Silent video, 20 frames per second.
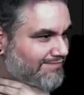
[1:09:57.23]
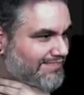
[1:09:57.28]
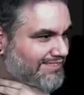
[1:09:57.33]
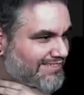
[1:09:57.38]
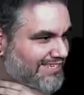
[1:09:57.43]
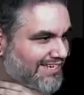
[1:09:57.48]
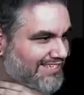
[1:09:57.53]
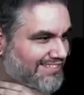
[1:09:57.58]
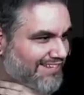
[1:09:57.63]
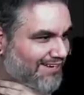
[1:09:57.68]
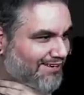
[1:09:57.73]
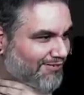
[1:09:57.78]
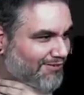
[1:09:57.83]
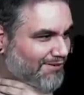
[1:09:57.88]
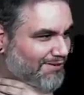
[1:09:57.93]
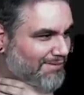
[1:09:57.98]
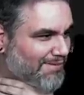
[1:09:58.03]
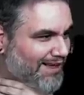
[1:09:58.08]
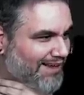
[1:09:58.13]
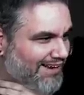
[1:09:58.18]
This guy's got a
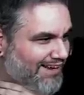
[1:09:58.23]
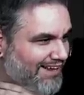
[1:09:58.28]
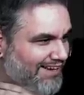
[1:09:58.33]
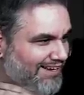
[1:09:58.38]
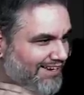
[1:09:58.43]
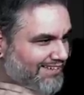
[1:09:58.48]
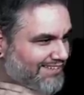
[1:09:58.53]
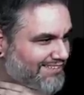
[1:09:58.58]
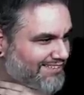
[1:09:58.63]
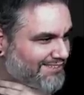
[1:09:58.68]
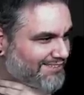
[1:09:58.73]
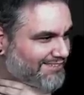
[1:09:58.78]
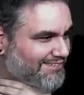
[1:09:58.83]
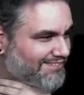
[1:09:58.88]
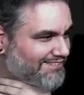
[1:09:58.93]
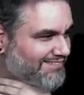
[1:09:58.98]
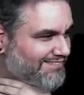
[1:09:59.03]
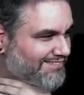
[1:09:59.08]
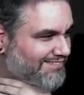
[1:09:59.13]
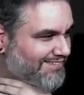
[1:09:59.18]
real bad headache,
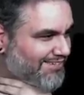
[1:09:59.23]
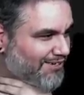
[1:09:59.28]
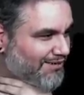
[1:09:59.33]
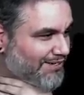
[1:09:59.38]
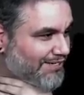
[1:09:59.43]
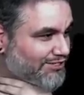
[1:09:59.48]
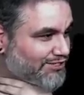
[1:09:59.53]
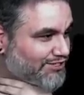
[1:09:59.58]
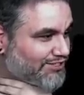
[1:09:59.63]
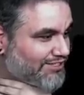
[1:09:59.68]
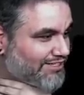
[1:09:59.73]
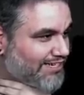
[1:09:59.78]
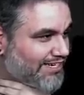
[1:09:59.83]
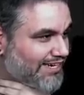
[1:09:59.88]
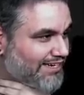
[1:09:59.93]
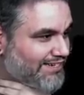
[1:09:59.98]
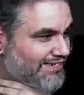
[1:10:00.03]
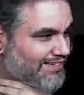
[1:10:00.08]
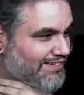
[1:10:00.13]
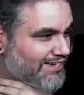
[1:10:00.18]
too. Oh, they just took
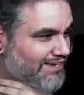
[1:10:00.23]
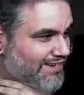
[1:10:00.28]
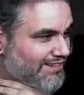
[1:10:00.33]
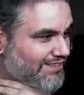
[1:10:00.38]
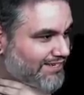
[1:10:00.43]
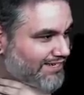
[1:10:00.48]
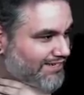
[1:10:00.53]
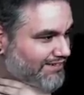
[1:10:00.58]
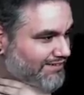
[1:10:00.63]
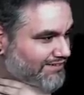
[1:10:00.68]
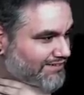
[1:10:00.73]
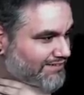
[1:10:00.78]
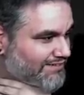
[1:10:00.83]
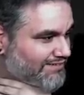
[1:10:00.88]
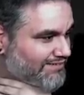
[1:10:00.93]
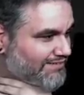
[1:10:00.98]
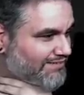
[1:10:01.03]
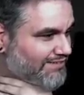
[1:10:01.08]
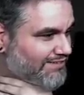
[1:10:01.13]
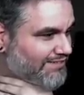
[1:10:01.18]
it and did nothing
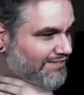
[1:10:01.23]
else.